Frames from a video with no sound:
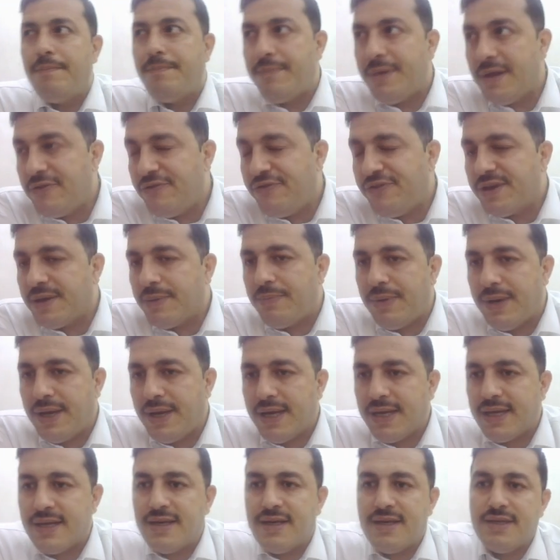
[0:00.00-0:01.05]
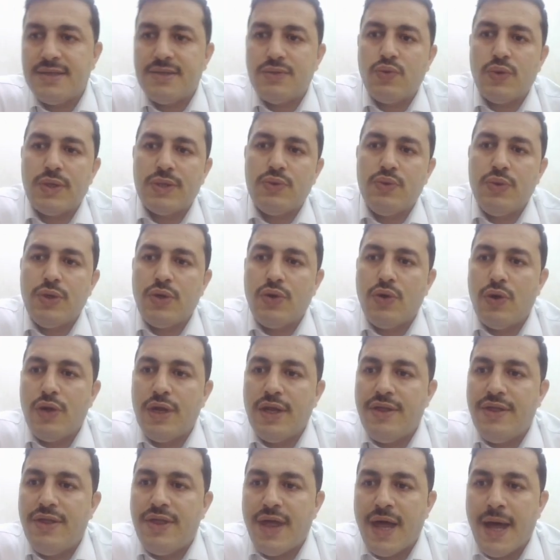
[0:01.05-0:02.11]
pelvic pain is what we
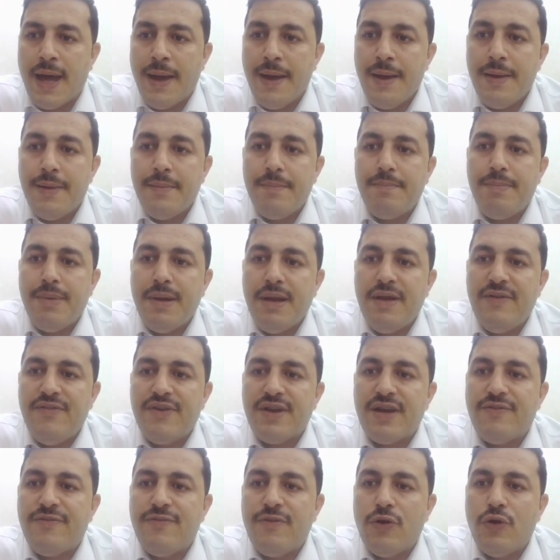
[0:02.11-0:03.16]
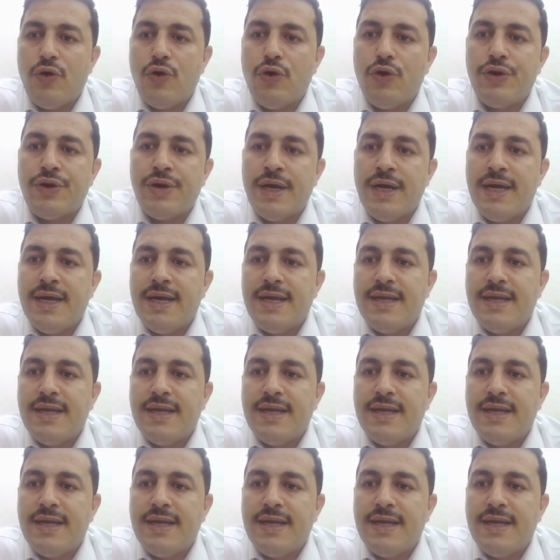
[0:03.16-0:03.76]
call it the pelvic floor